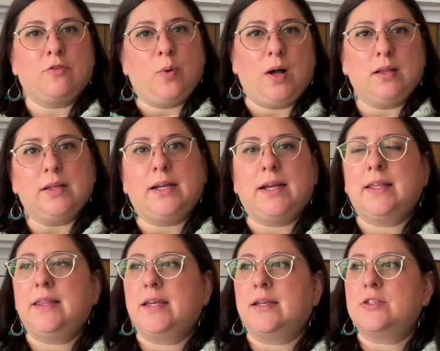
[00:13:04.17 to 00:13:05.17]
quality, I
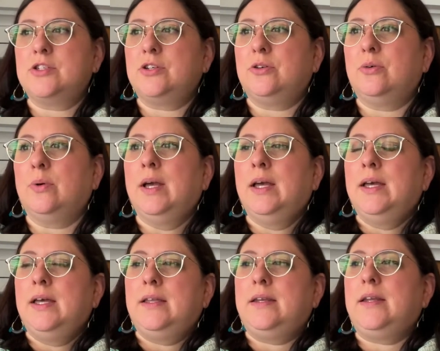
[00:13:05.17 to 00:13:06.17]
think, to
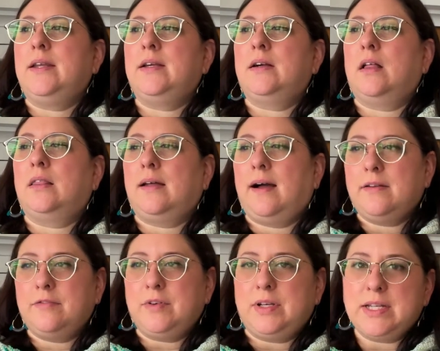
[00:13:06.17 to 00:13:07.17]
knitting a lot
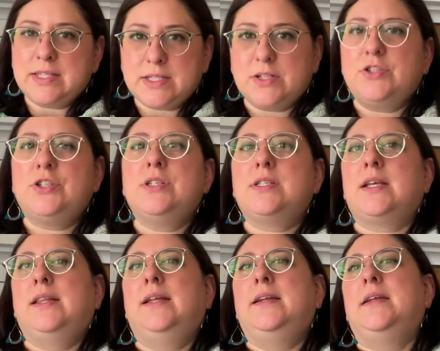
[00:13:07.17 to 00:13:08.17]
of knit stitches
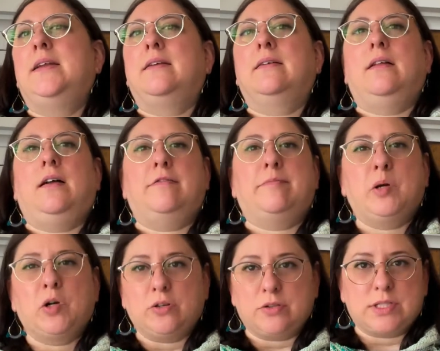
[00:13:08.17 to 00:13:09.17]
and then knitting a lot of
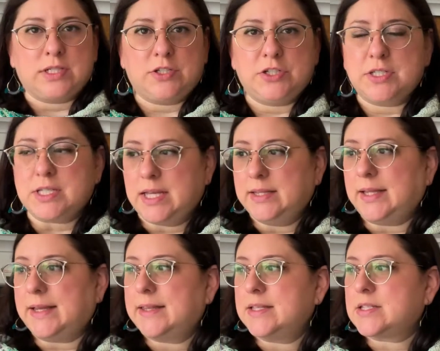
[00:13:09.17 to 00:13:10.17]
purl stitches, and
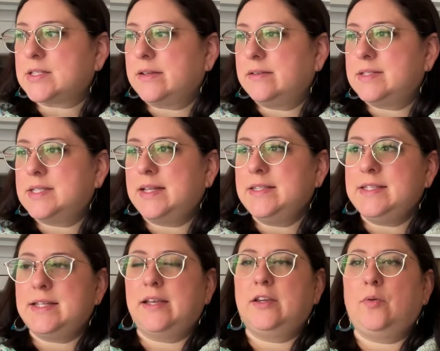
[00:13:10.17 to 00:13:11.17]
like this sense
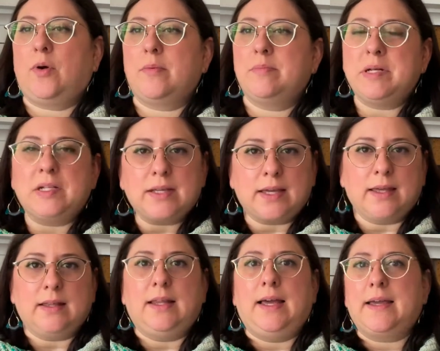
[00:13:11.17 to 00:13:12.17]
that you are building
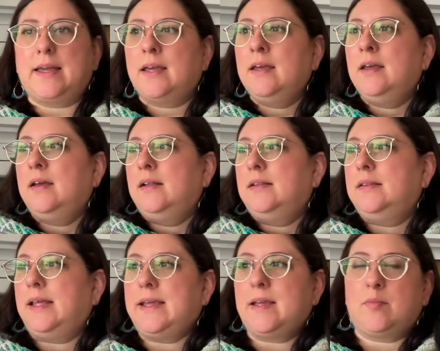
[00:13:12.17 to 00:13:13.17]
it like
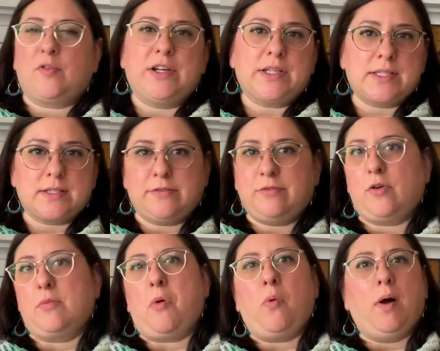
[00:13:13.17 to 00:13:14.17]
laying bricks to
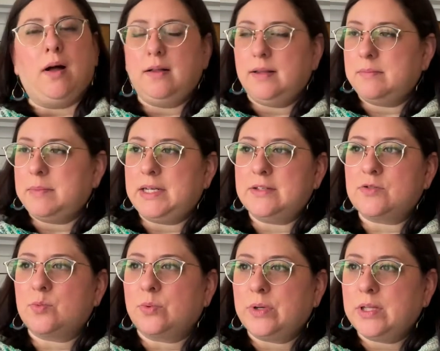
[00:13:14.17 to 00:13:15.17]
form a wall. I mean, it's
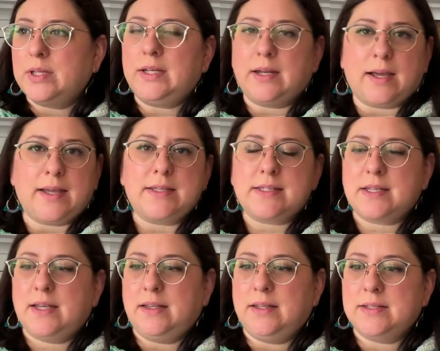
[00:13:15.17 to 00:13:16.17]
really nice.
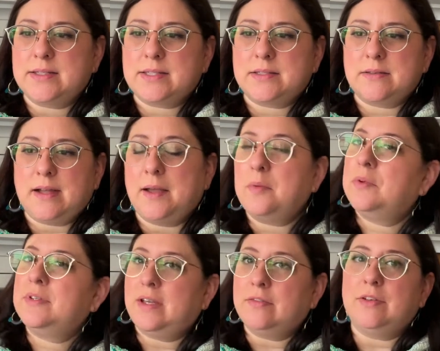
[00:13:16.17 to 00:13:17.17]
And this, I will
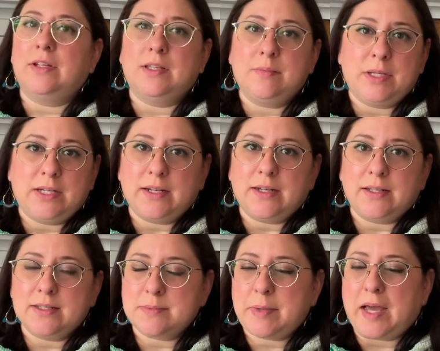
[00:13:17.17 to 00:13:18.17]
definitely be knitting
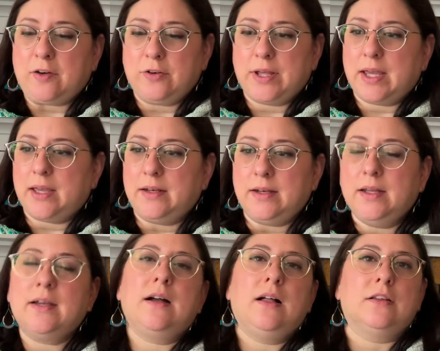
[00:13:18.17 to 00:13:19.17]
this pattern again
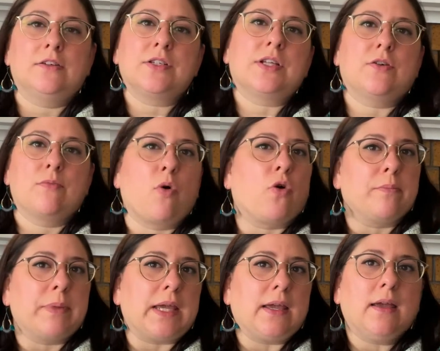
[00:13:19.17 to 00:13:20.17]
in colors that are more
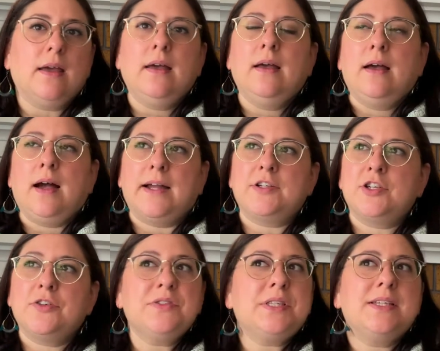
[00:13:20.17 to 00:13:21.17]
me. I
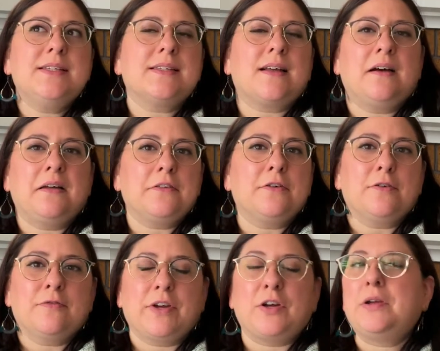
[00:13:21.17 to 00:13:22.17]
chose these other
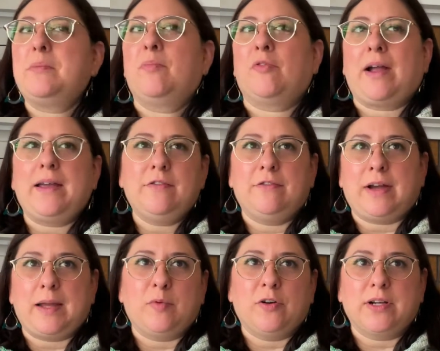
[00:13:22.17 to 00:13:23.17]
very bright,
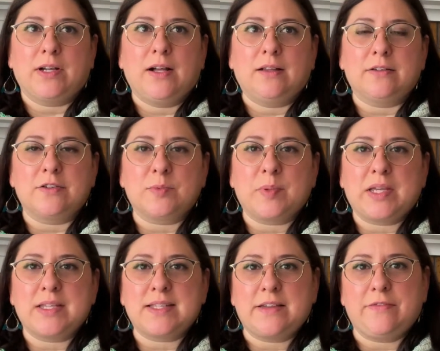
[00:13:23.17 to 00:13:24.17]
vibrant colors
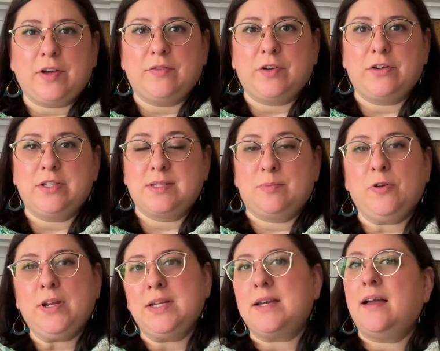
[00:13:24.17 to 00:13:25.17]
because they felt very
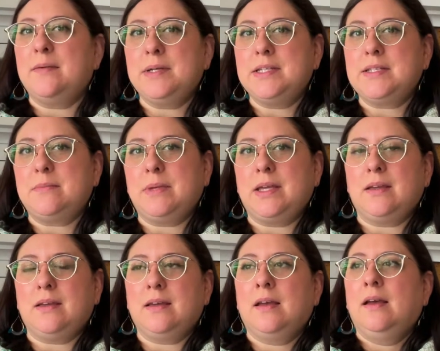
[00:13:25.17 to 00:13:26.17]
springtimey to
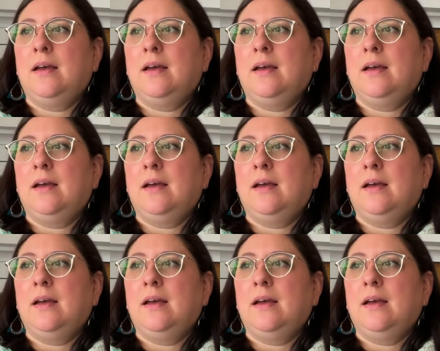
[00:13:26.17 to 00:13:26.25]
me,